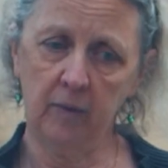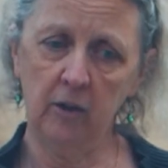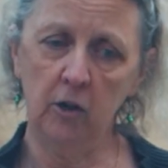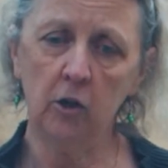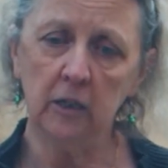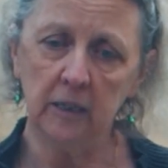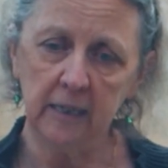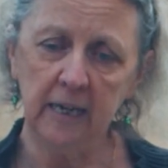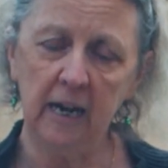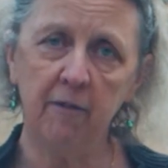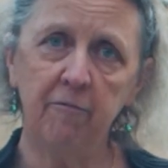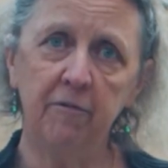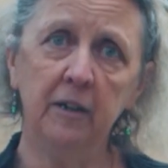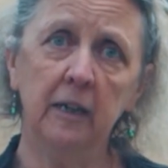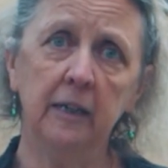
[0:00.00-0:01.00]
you can
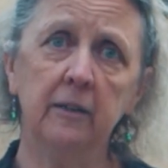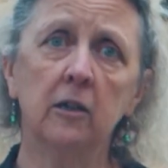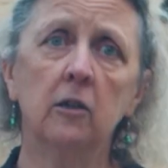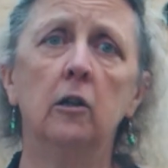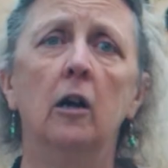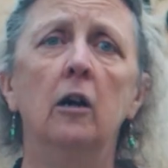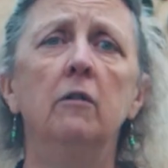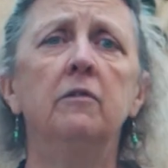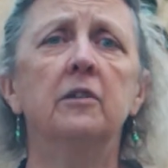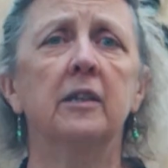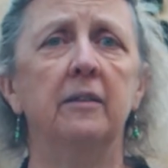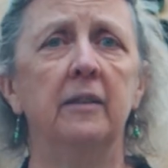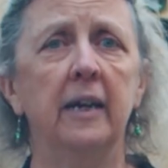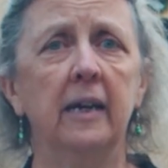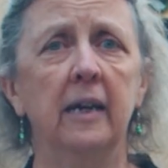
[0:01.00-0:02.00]
start feeling the cloves,
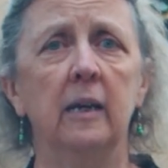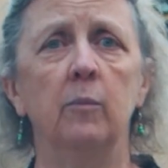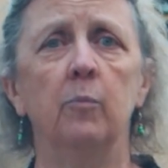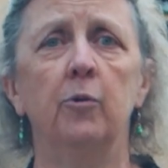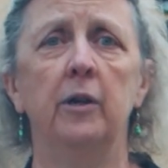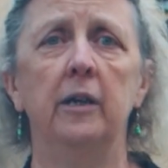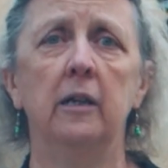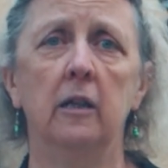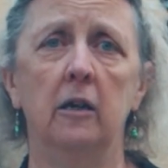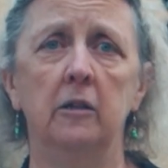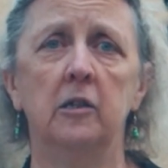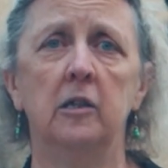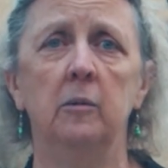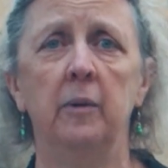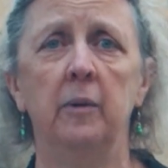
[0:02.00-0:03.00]
then they're getting pretty close to